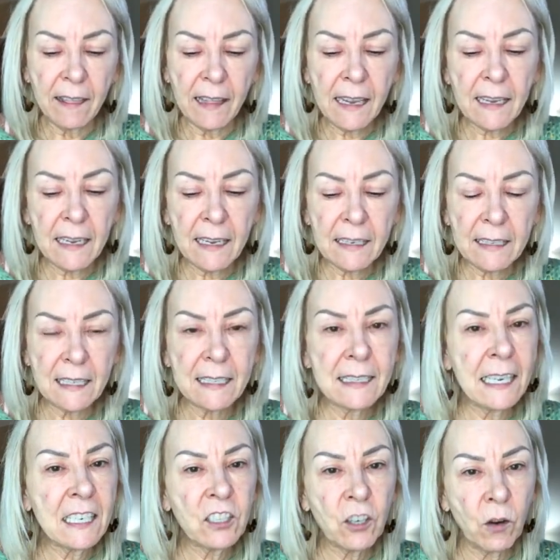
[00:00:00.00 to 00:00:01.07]
thing is is
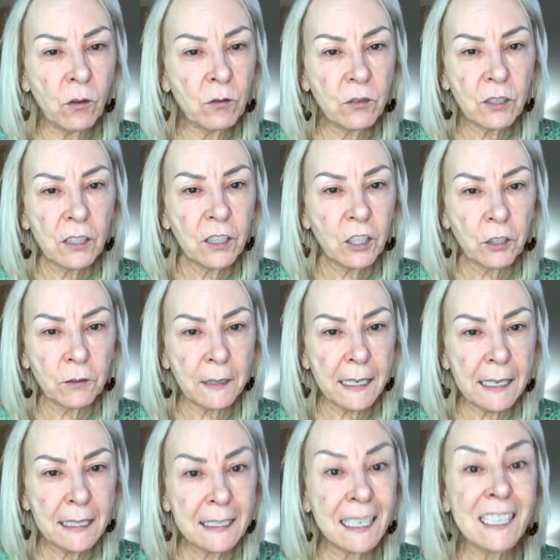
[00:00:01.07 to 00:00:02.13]
they don't
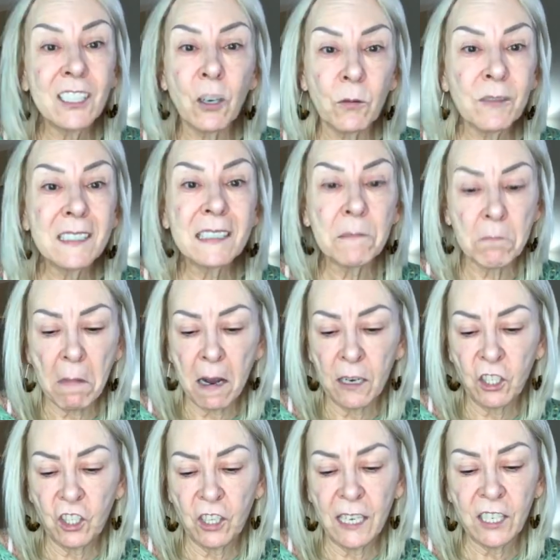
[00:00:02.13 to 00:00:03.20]
crease they don't
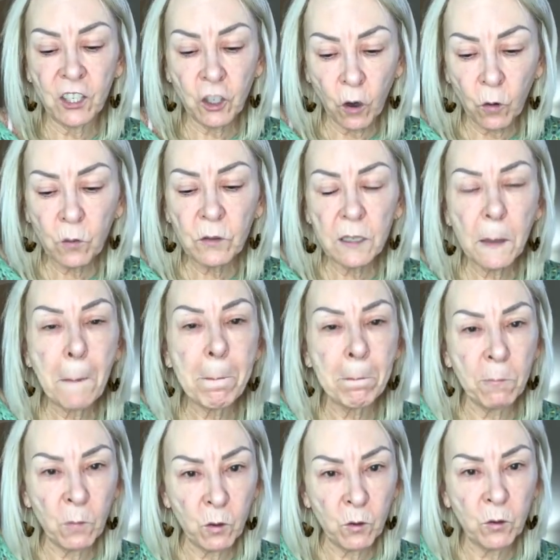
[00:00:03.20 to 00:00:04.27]
smudge they don't
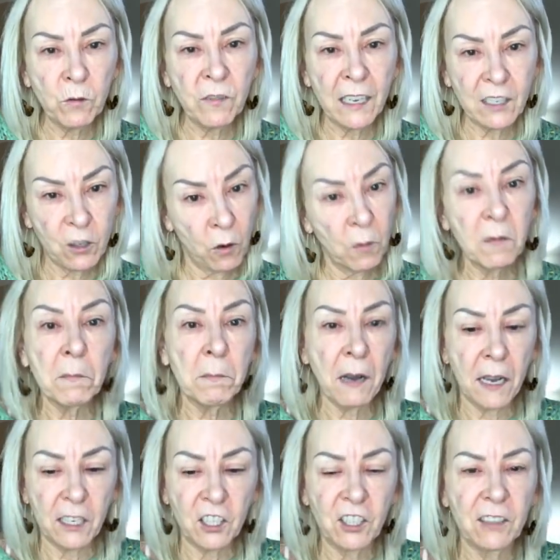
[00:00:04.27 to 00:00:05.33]
move they don't
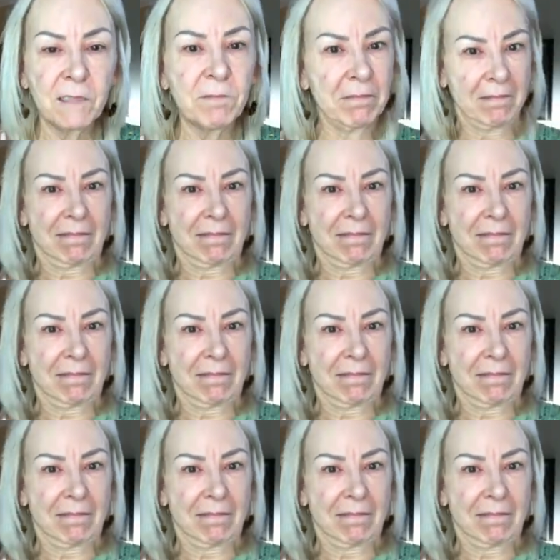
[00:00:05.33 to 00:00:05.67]
budge